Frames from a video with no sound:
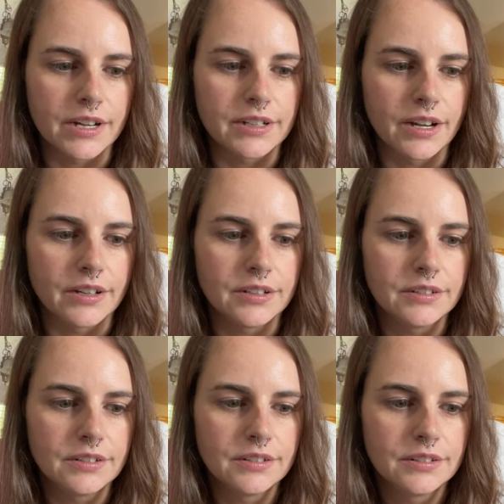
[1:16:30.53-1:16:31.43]
get?
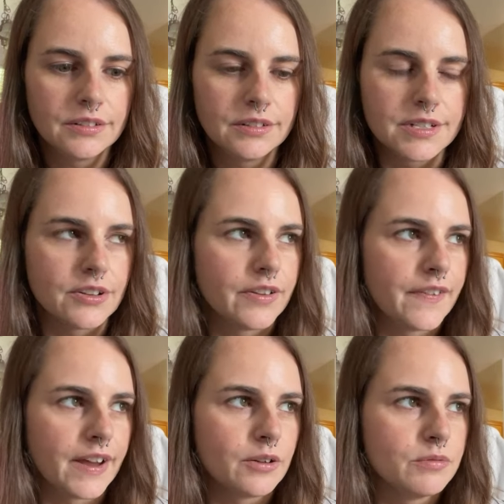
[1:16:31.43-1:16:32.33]
It's the only
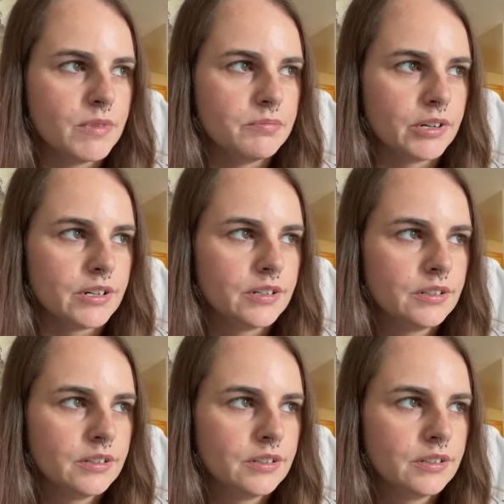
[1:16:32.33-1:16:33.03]
thing I remember.